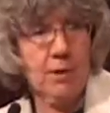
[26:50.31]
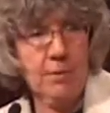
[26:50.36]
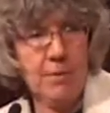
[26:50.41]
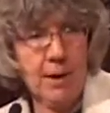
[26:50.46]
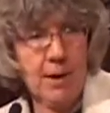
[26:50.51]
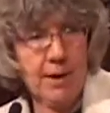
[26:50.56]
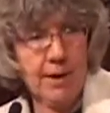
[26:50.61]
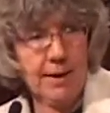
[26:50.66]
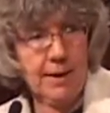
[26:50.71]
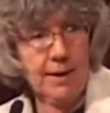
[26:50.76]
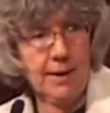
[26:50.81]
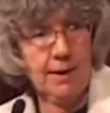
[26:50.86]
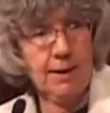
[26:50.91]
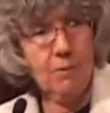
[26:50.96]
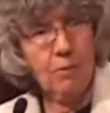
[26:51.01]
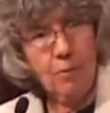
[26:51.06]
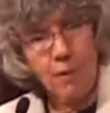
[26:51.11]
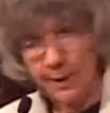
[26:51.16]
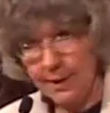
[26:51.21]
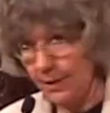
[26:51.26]
America,
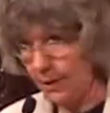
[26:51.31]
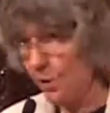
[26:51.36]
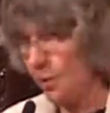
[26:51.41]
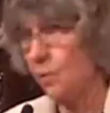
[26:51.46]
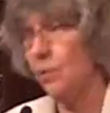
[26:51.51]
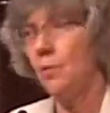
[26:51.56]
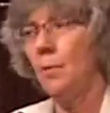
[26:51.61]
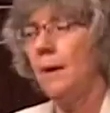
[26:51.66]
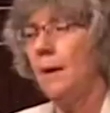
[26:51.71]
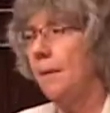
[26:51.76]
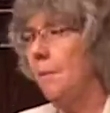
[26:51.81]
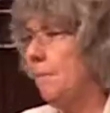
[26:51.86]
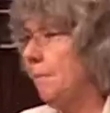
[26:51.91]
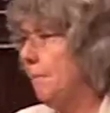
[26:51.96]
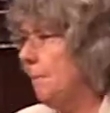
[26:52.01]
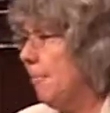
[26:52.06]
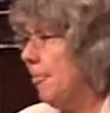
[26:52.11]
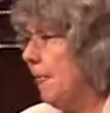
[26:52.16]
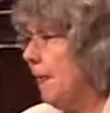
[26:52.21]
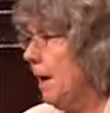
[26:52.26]
what is your dream?"
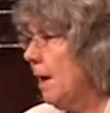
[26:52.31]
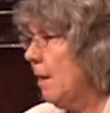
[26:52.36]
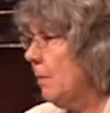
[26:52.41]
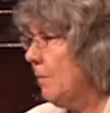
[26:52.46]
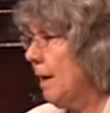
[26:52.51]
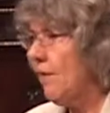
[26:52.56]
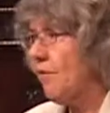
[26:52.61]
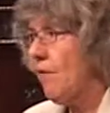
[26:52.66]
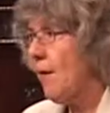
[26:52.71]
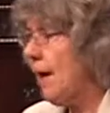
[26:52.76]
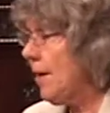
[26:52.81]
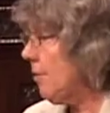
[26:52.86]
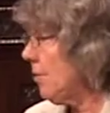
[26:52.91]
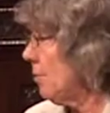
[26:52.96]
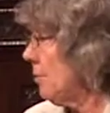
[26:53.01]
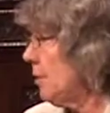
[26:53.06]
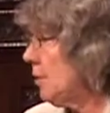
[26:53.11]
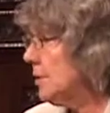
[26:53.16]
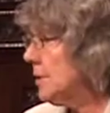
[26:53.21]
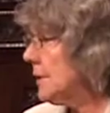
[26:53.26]
By far the
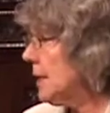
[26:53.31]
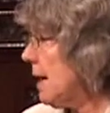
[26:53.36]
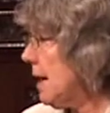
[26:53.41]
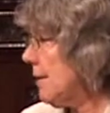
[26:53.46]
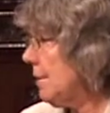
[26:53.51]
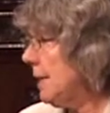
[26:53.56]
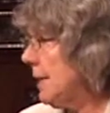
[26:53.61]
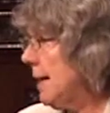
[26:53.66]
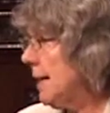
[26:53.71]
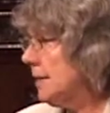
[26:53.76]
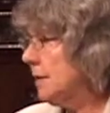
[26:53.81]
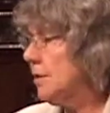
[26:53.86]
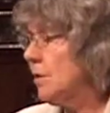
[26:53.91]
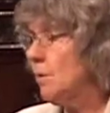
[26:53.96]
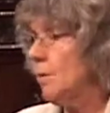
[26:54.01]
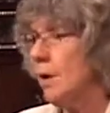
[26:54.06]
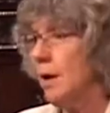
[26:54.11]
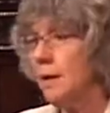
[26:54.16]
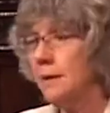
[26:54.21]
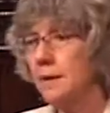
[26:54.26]
most common answer
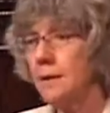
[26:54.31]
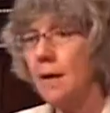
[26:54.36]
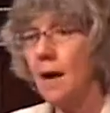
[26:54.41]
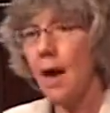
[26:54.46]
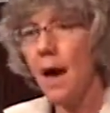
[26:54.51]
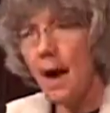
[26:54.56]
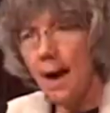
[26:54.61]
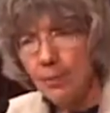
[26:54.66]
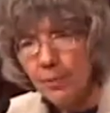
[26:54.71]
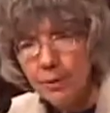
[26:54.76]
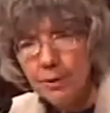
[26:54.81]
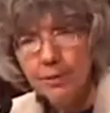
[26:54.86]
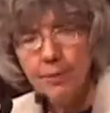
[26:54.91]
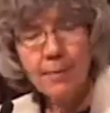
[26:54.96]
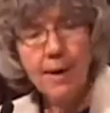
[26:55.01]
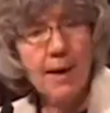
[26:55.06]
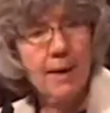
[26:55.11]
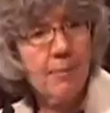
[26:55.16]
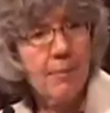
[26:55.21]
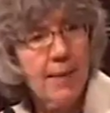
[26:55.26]
was, "I want to make